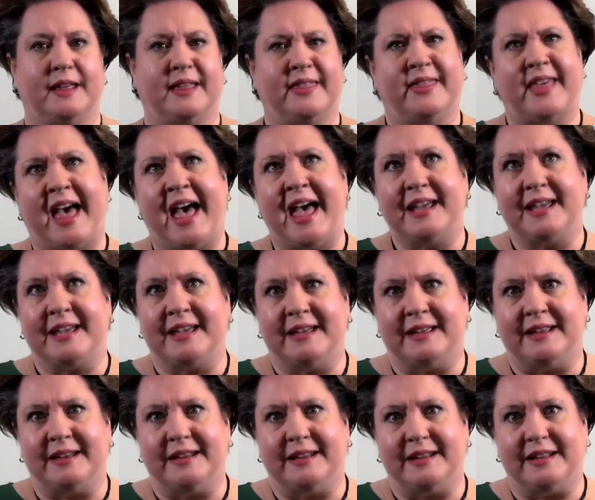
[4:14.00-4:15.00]
that
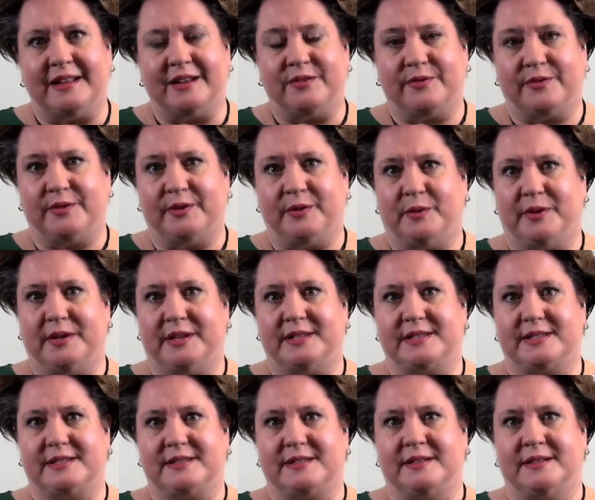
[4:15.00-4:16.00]
can
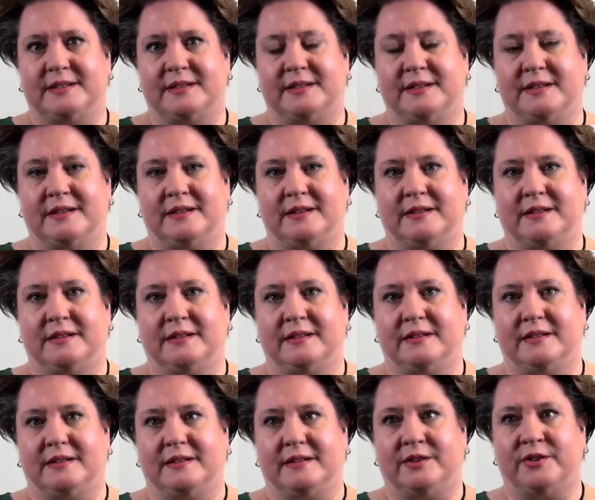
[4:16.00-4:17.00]
influence
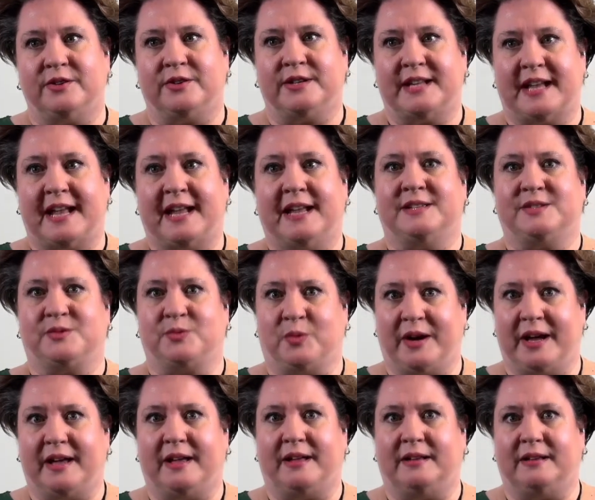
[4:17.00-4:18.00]
your day as
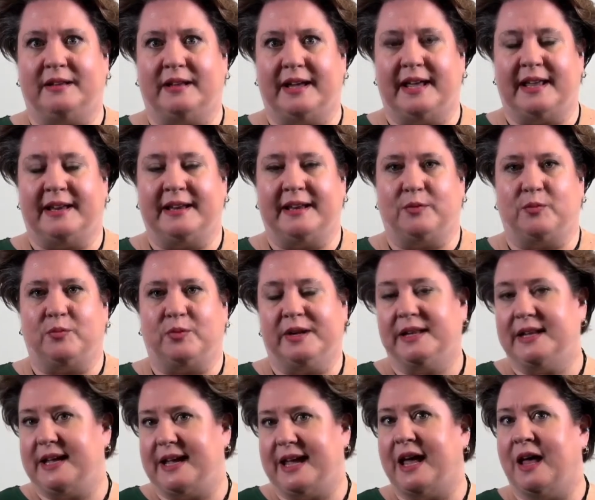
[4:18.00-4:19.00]
well and
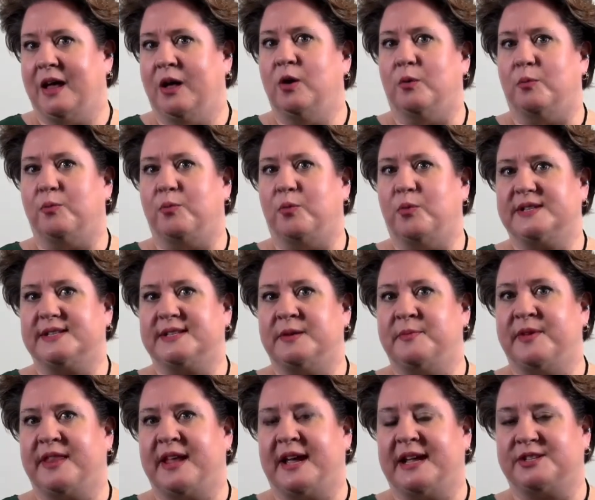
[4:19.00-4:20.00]
really help with some
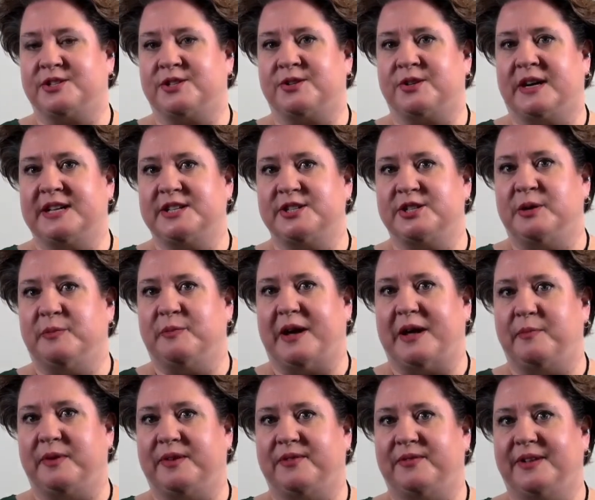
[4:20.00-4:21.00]
of that stress you
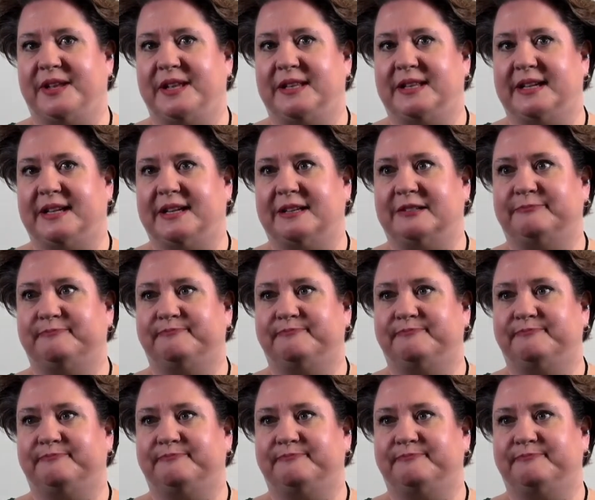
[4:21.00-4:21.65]
might be feeling.